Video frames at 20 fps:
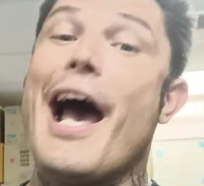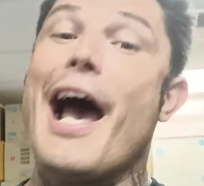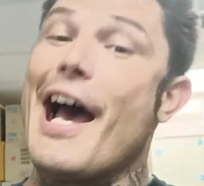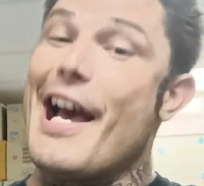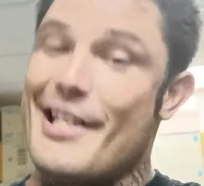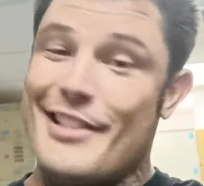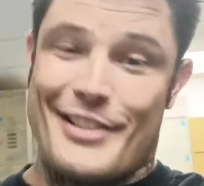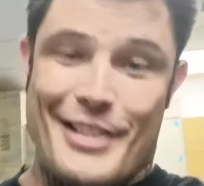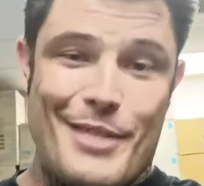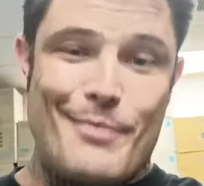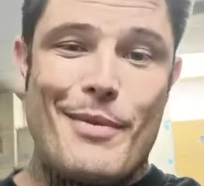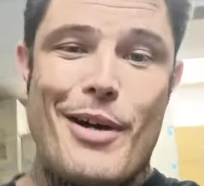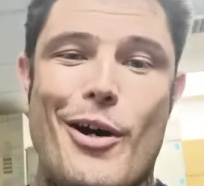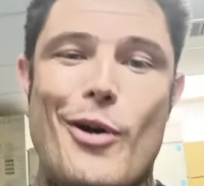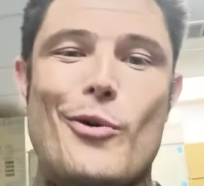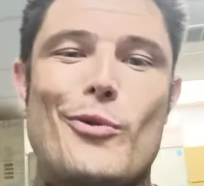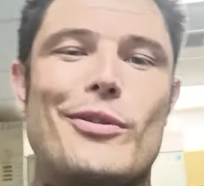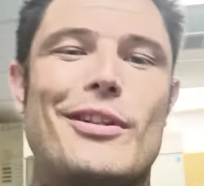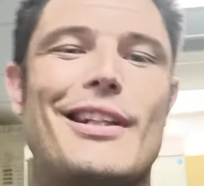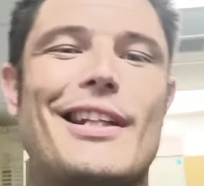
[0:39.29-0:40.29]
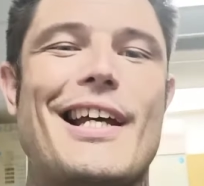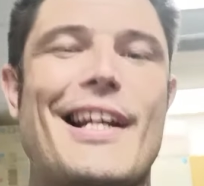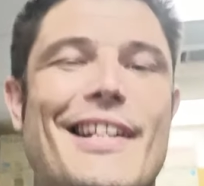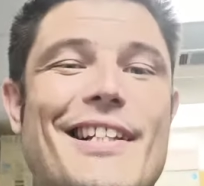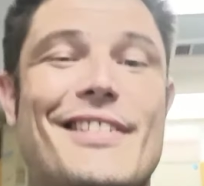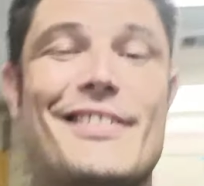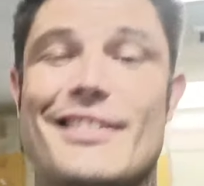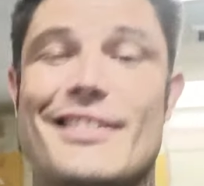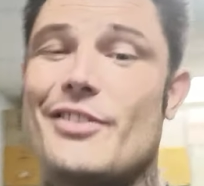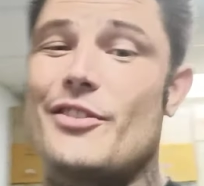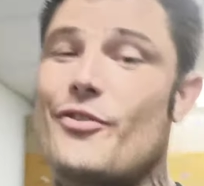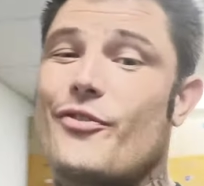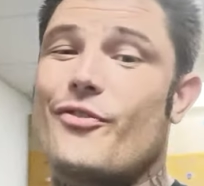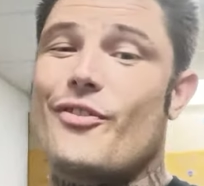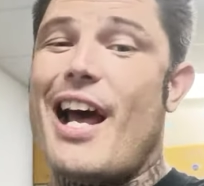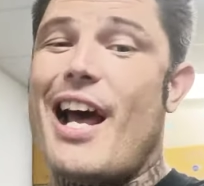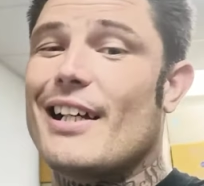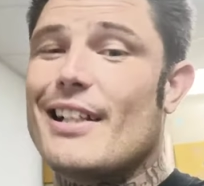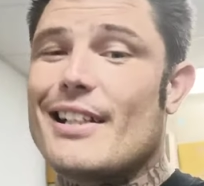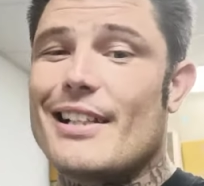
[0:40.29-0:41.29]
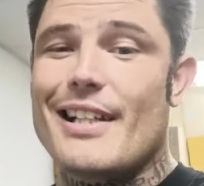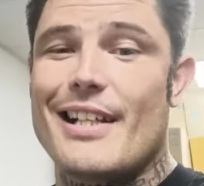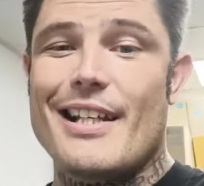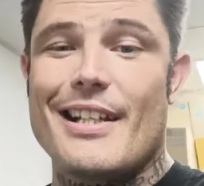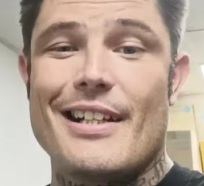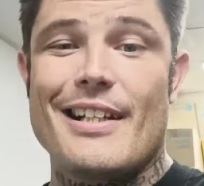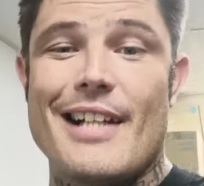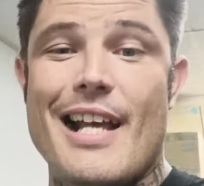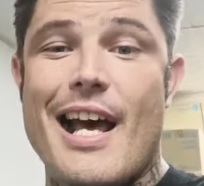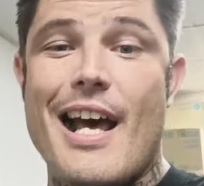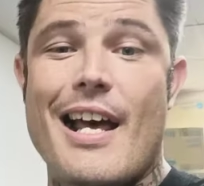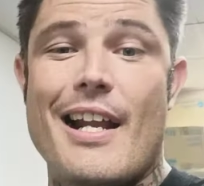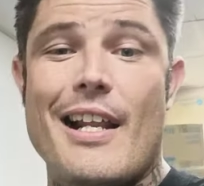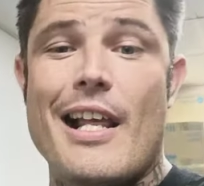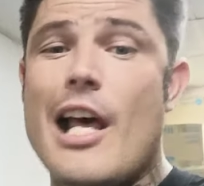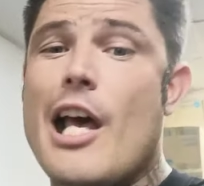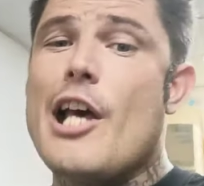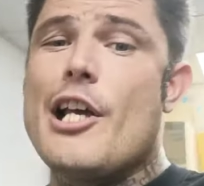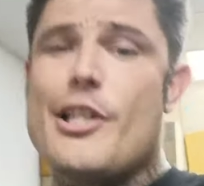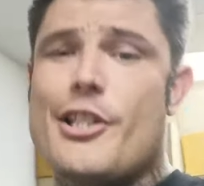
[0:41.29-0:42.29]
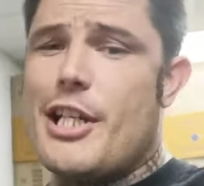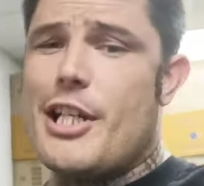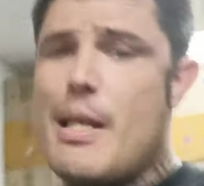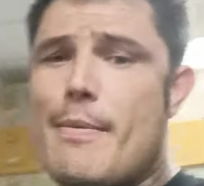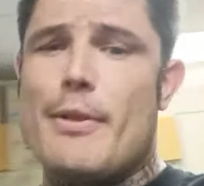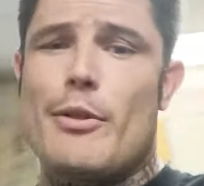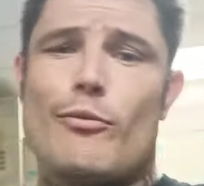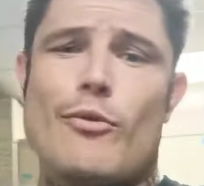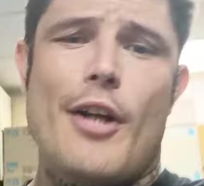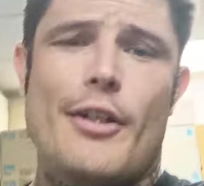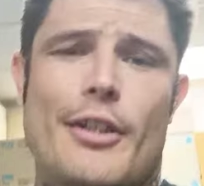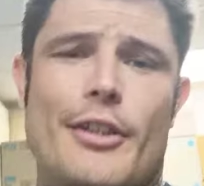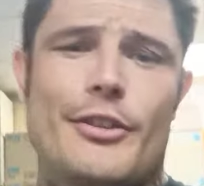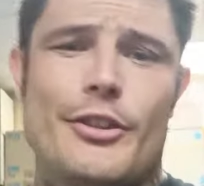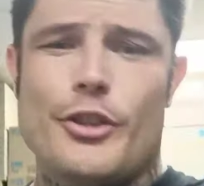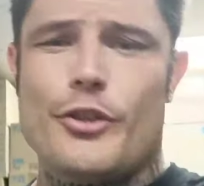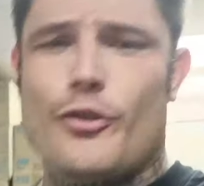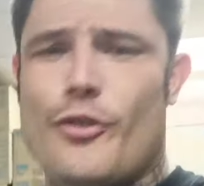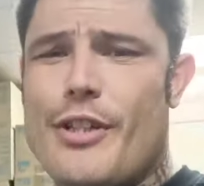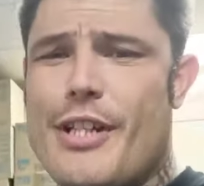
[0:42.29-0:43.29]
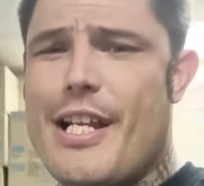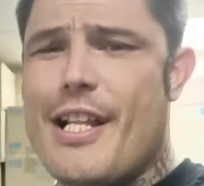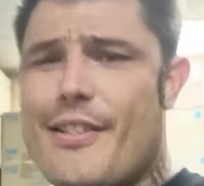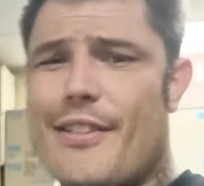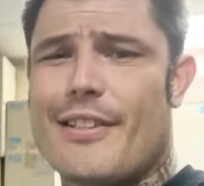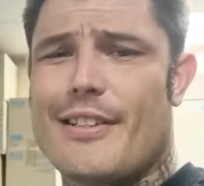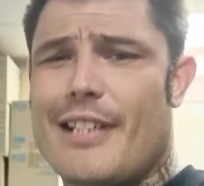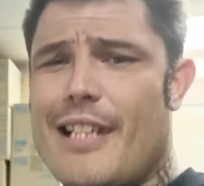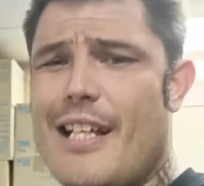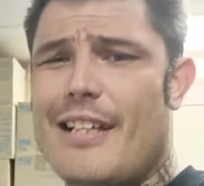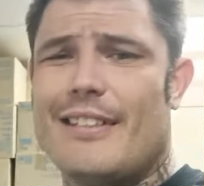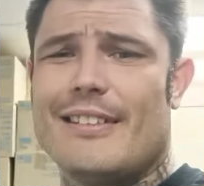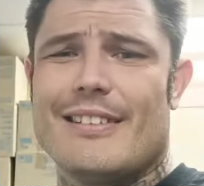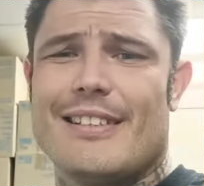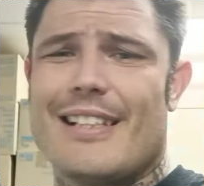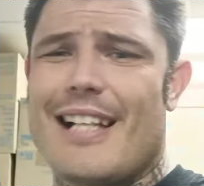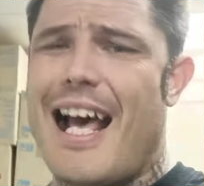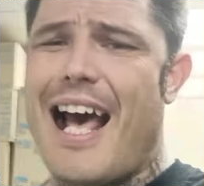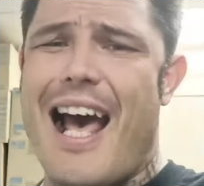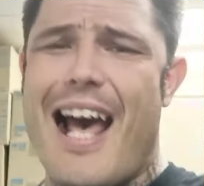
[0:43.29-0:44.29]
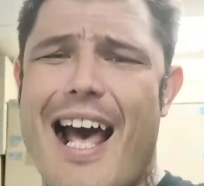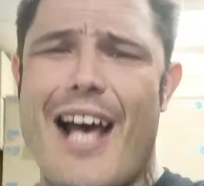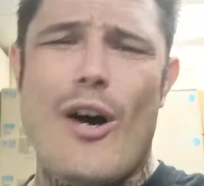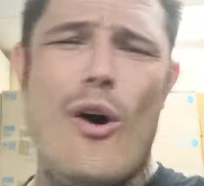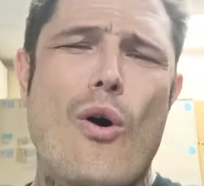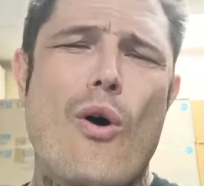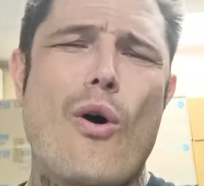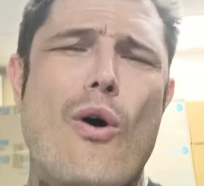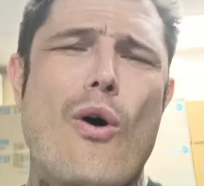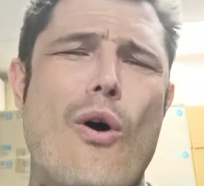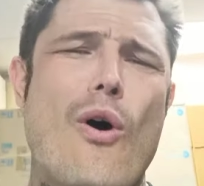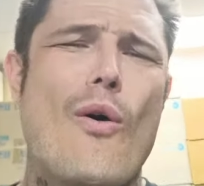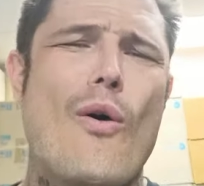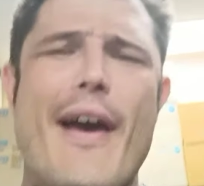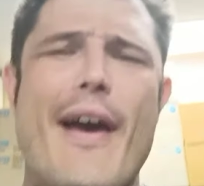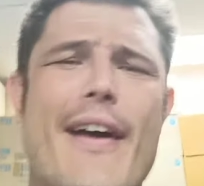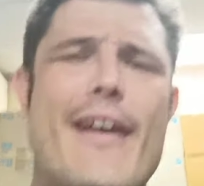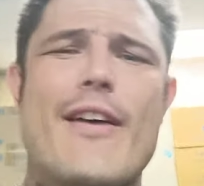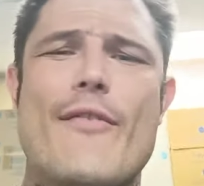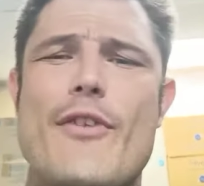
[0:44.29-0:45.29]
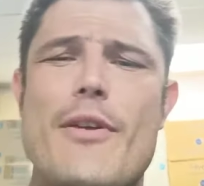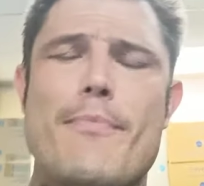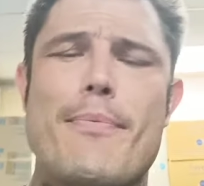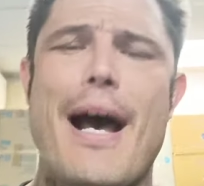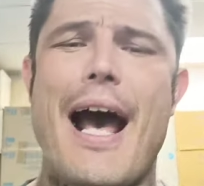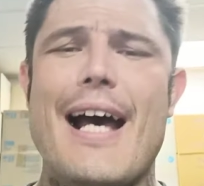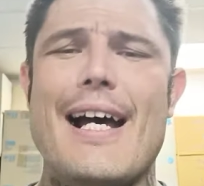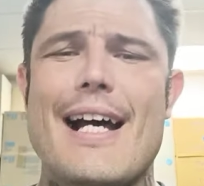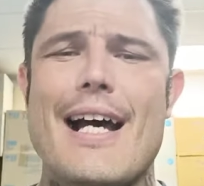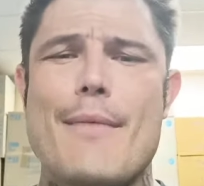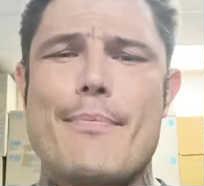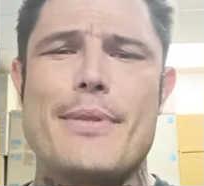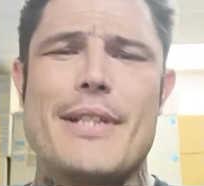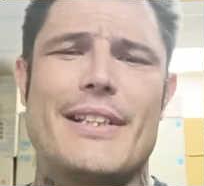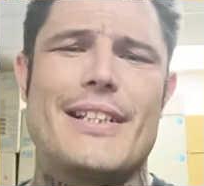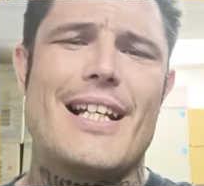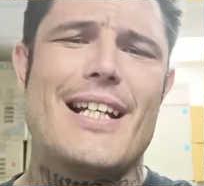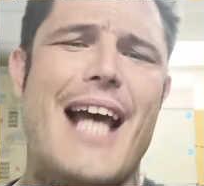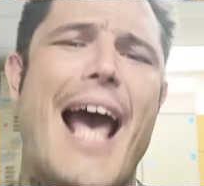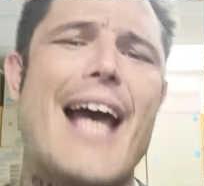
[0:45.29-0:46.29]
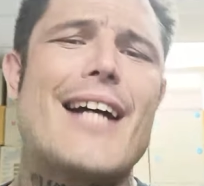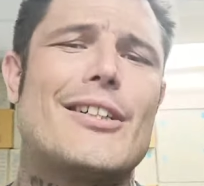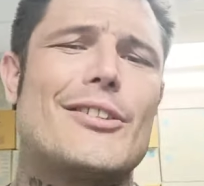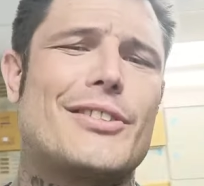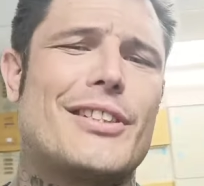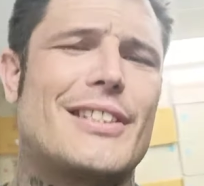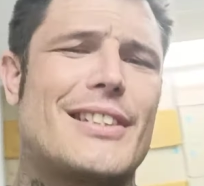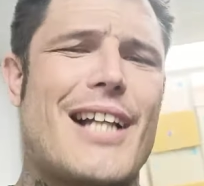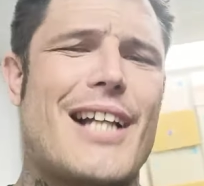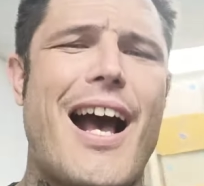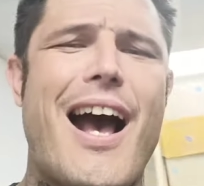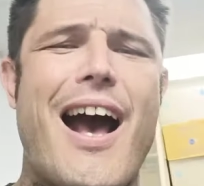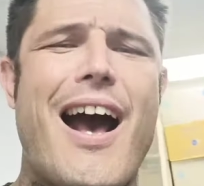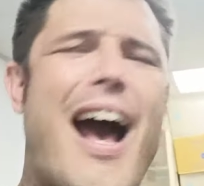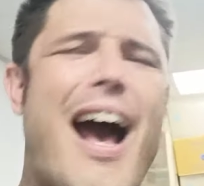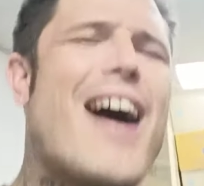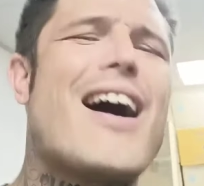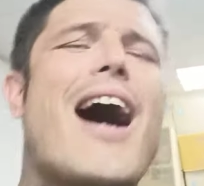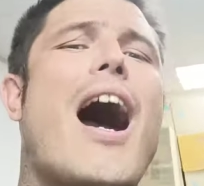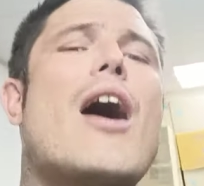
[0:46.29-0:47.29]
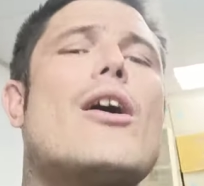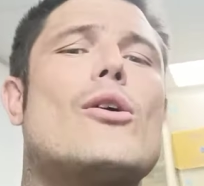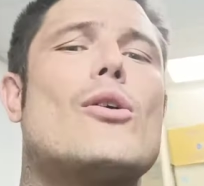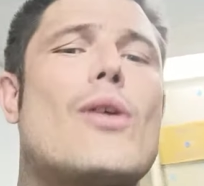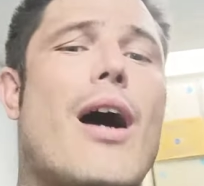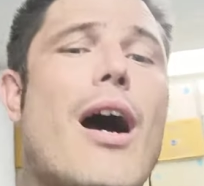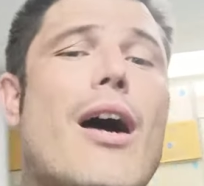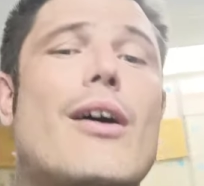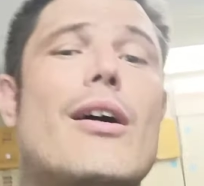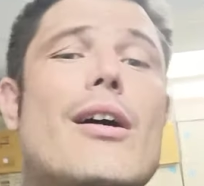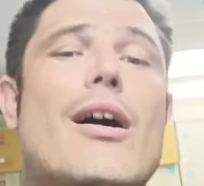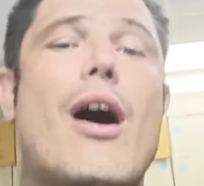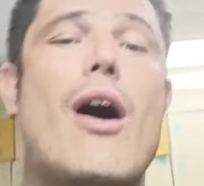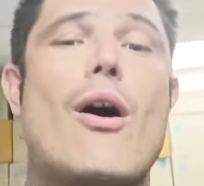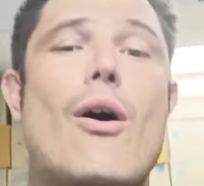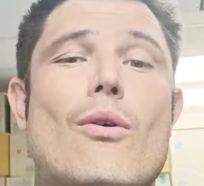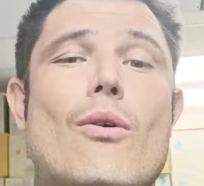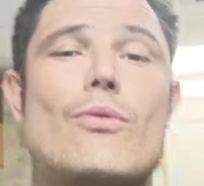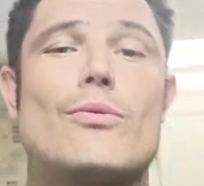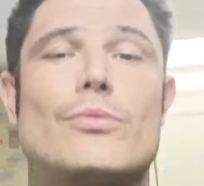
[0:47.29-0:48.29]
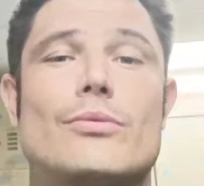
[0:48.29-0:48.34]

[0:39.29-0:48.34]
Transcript: Ain't seen my old lady since Friday night. She been running the streets and getting high. Oh, every pipe in the house is gone.